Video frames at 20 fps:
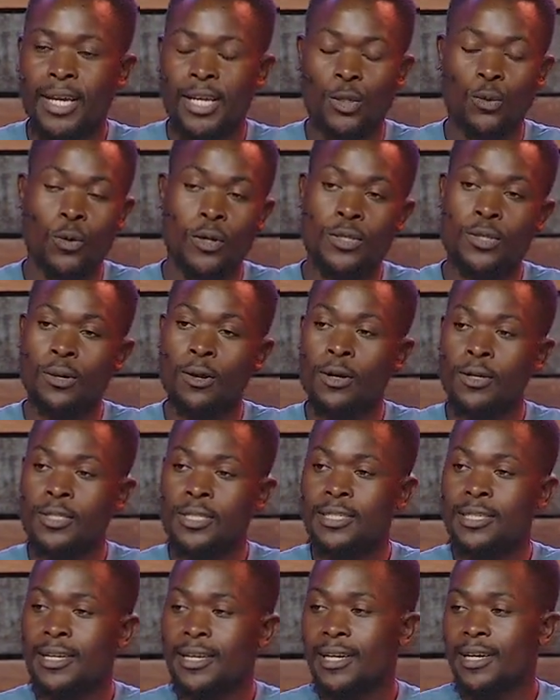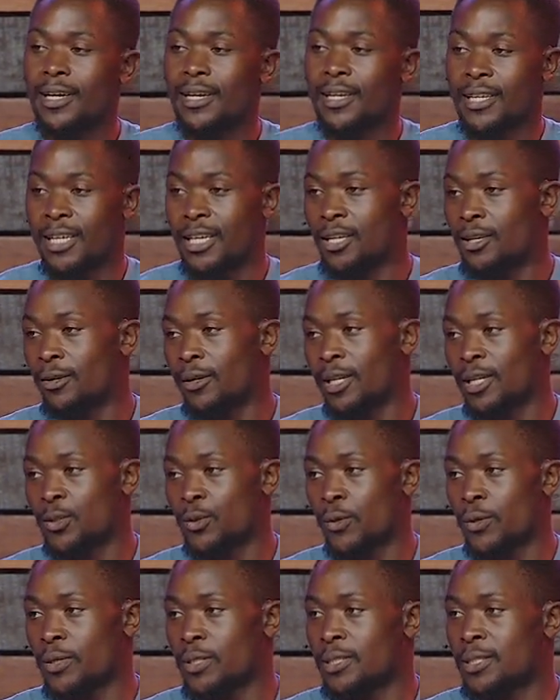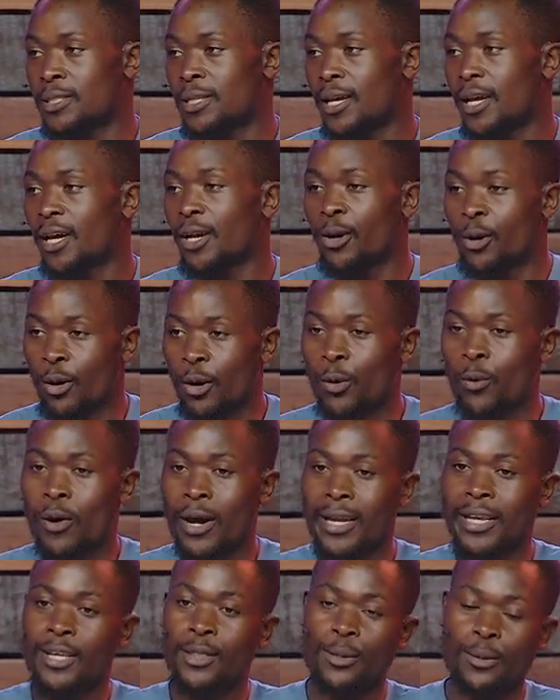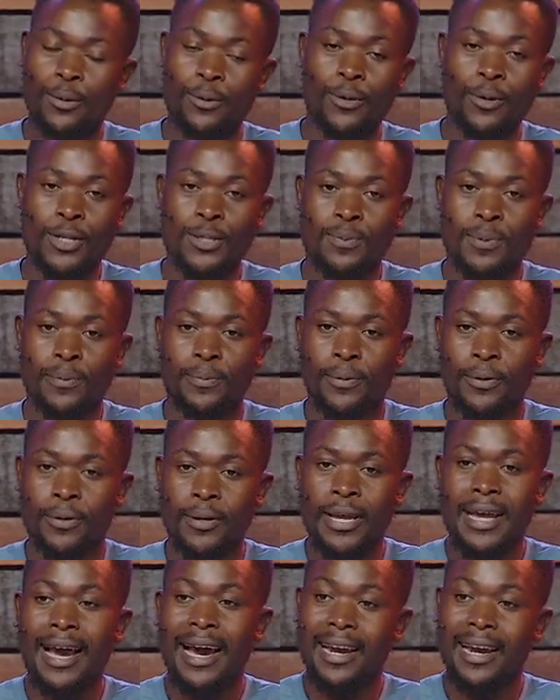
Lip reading: It was not Gideon, it was God working through those people.